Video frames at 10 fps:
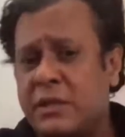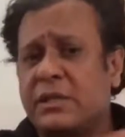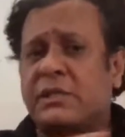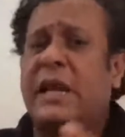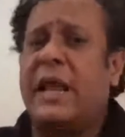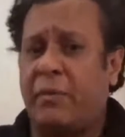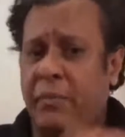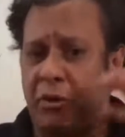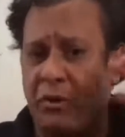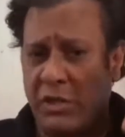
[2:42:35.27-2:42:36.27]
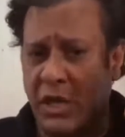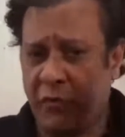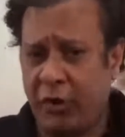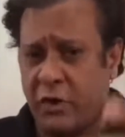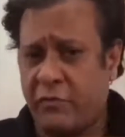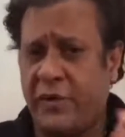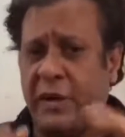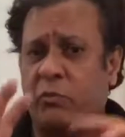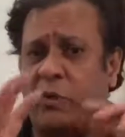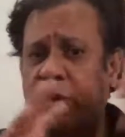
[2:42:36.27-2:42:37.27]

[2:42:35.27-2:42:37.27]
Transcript: this delay because even on a film,